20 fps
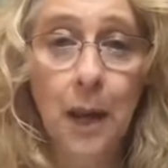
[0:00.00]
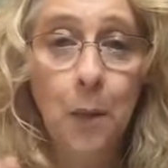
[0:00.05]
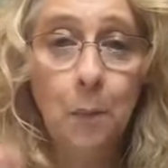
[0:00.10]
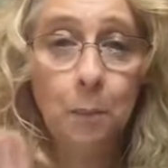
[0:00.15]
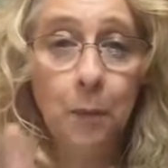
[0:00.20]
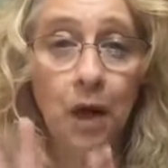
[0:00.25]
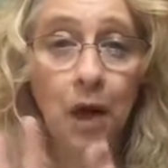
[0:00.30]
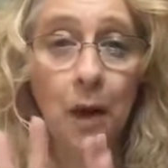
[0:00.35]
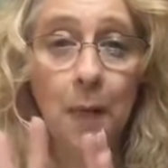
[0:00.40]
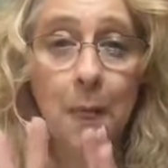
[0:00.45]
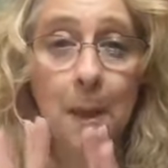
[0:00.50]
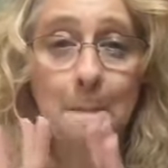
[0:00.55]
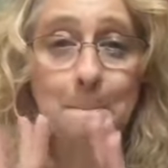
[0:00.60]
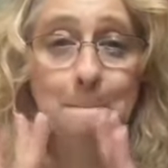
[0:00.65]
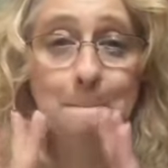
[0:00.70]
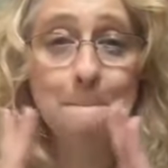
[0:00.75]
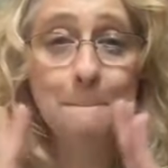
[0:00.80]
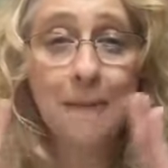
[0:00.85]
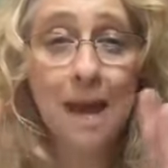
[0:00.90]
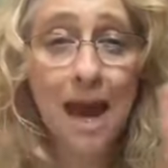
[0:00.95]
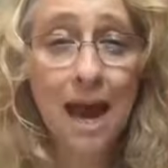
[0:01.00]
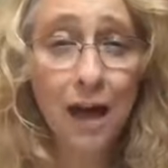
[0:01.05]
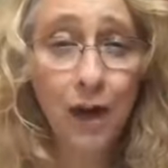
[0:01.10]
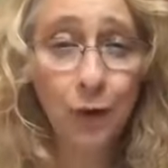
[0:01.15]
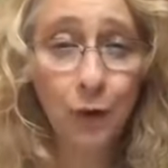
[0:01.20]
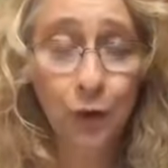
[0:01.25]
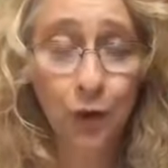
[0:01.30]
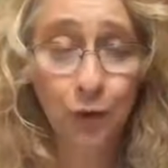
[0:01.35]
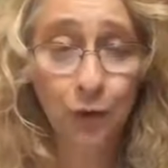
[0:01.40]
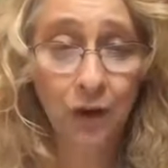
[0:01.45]
But on the
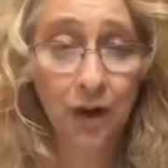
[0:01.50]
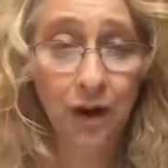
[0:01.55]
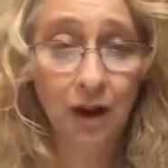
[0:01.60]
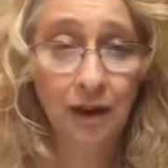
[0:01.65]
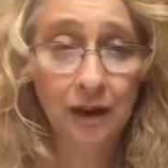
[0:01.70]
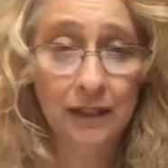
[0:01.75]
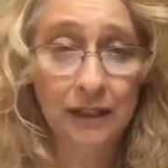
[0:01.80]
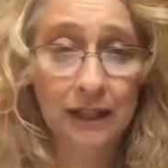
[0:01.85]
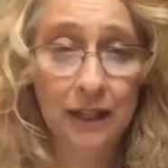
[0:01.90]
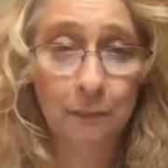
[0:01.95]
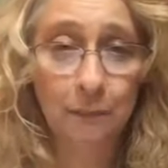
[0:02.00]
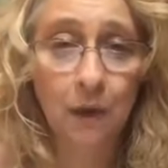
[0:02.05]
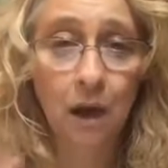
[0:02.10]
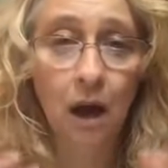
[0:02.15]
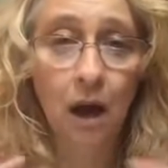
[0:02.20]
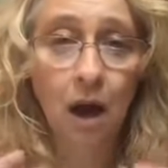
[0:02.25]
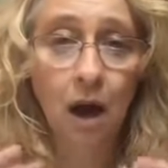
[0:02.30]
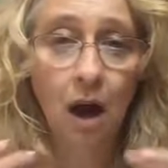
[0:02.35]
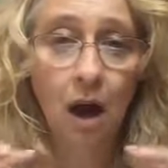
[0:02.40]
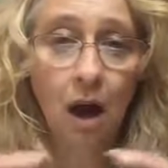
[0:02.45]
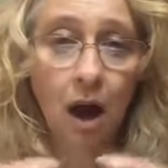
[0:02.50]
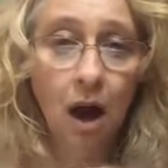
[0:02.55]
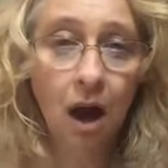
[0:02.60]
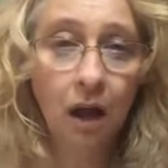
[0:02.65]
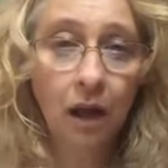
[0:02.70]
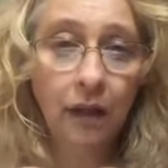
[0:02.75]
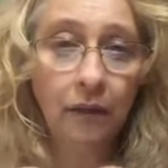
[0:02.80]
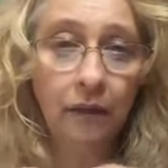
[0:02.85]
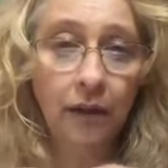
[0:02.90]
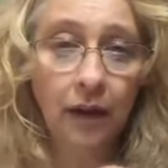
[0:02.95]
macrocosm,
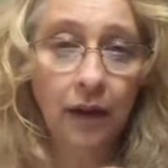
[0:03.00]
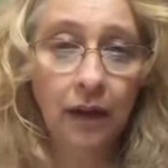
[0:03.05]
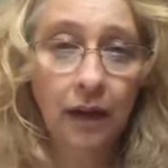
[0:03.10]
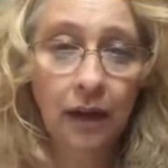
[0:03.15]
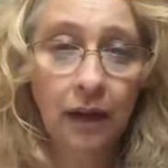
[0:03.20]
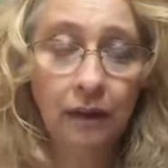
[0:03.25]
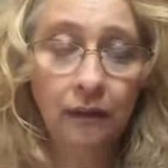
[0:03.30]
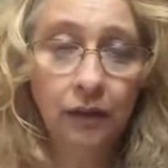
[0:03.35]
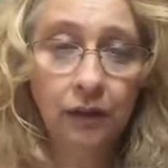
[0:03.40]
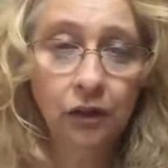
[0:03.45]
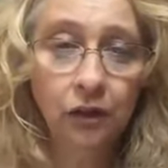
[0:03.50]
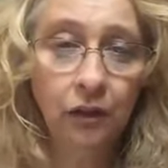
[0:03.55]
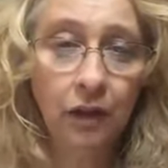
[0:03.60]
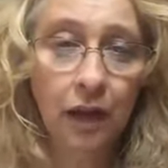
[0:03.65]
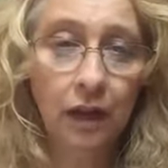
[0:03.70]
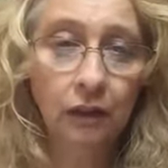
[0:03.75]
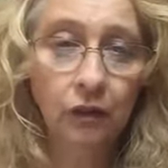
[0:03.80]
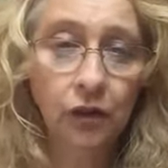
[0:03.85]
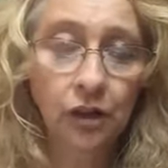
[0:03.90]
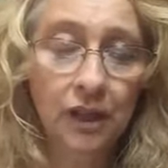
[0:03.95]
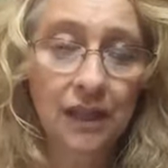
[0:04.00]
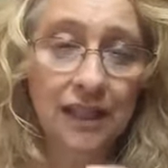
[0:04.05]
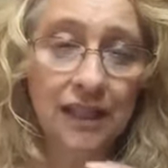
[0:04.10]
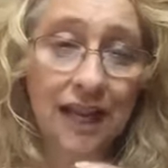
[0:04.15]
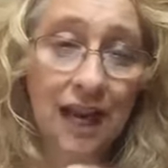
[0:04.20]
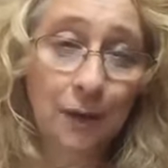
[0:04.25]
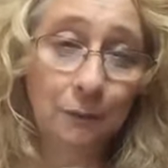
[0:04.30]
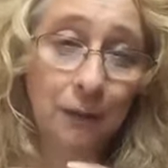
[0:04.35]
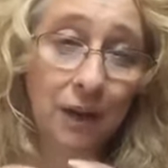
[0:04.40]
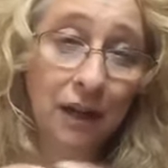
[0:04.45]
all of our individual energies
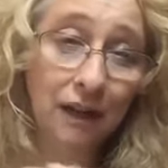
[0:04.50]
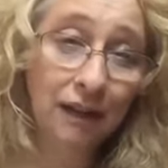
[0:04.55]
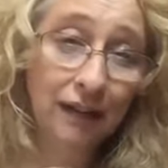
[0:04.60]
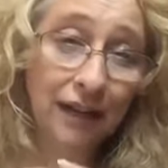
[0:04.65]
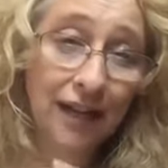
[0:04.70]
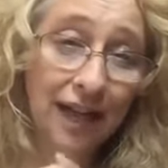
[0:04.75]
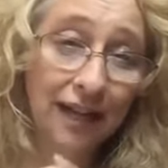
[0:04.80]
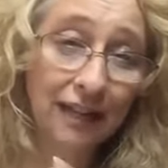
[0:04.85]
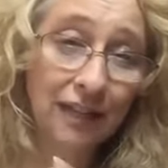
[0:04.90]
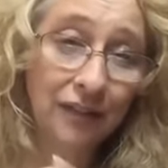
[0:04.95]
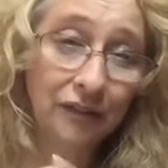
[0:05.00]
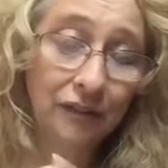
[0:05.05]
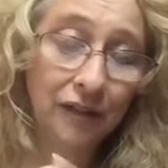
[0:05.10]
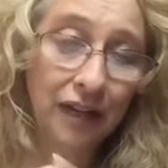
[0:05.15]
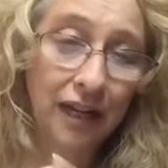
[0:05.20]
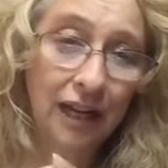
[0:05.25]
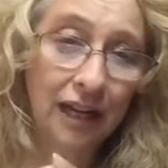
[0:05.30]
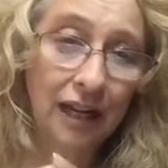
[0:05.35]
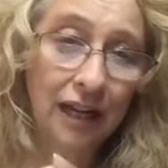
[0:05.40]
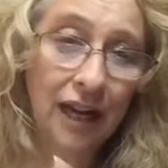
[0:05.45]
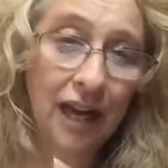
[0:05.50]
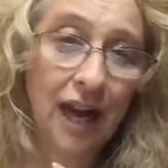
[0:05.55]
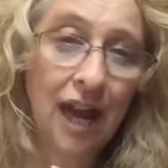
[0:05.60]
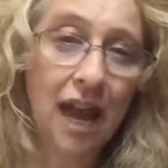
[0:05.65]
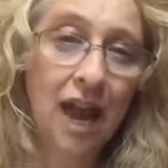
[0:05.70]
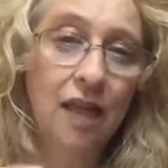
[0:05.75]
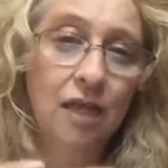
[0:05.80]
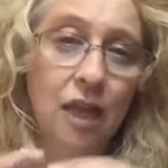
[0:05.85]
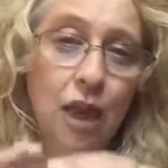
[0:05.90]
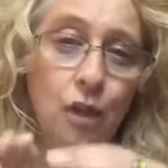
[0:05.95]
come collectively
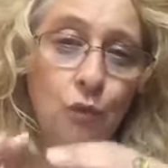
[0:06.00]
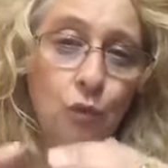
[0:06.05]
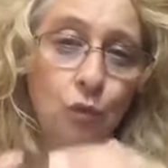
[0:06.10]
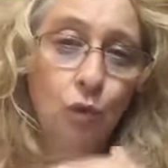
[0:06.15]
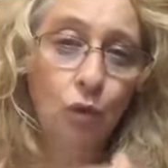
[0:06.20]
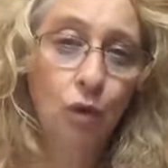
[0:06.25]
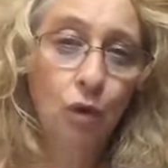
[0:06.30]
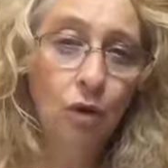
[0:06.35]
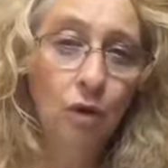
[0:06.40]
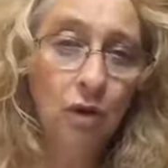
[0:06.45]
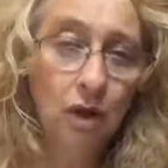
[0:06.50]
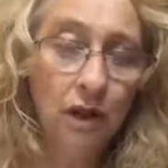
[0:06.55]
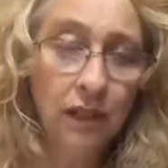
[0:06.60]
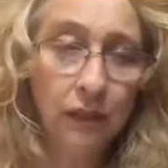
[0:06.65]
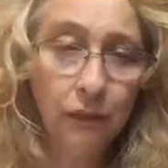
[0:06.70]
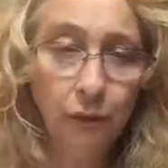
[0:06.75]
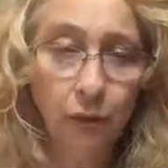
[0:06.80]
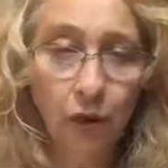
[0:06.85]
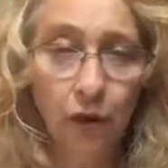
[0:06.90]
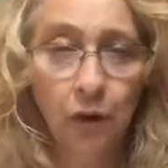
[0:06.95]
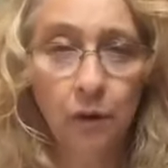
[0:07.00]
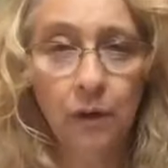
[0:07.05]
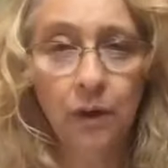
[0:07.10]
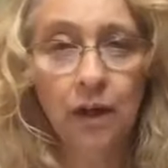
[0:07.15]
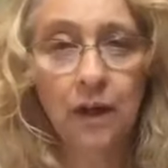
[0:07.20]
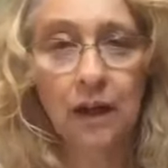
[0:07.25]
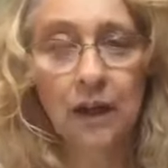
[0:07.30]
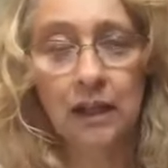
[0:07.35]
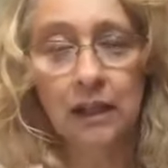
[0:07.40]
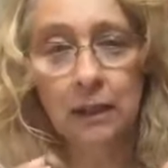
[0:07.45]
and they roll us
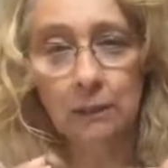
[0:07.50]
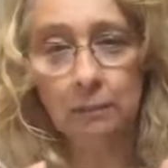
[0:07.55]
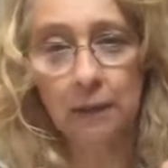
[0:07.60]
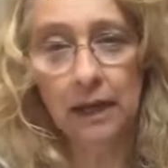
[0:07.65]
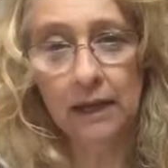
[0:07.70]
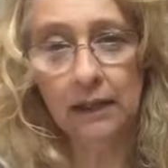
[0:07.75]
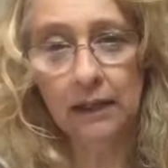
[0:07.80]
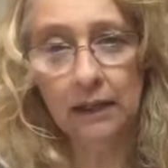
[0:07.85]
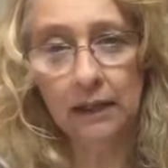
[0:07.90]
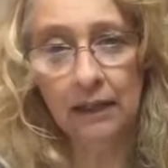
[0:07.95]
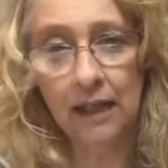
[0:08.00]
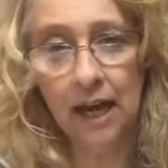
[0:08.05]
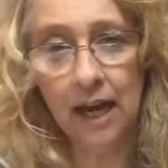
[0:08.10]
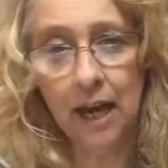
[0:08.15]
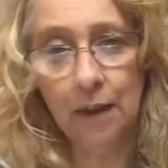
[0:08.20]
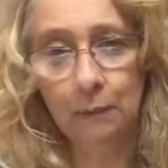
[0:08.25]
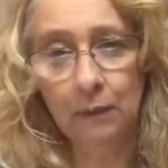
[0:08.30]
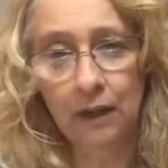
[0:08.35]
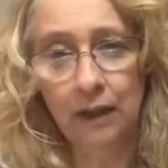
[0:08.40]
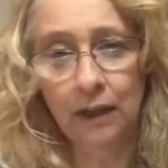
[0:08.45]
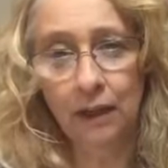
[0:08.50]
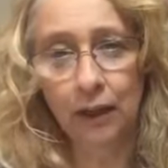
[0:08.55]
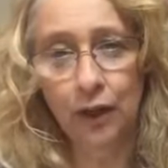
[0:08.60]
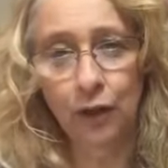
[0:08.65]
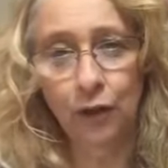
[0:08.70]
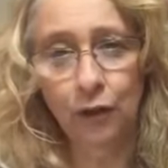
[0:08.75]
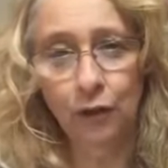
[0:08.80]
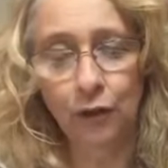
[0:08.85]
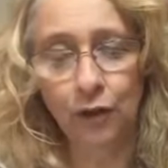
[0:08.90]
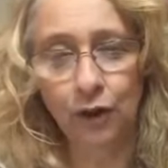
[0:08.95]
forward in space and time and in the
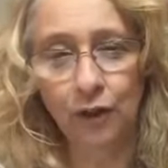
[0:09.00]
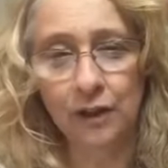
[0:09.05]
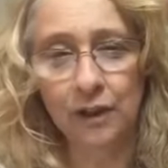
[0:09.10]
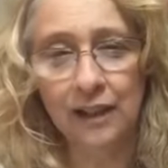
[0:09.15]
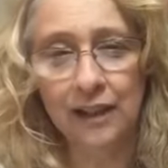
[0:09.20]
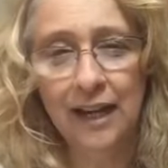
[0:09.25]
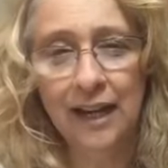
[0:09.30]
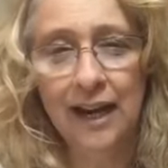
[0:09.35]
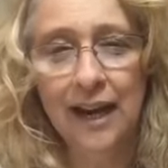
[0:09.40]
universe.